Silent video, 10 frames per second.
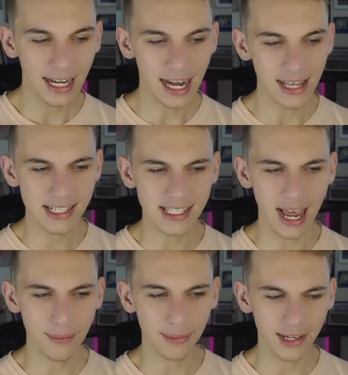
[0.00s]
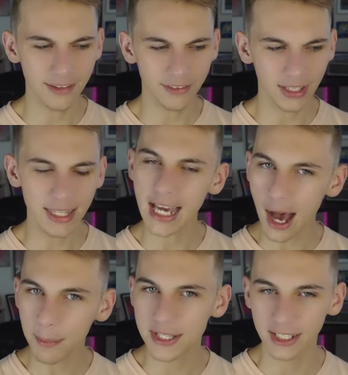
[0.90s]
This time, kind of the
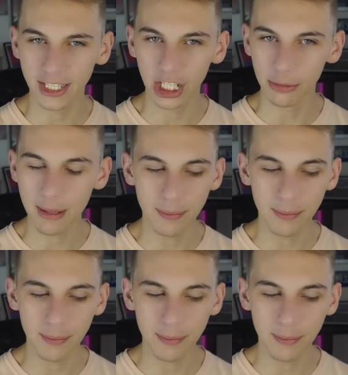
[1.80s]
opposite a little bit.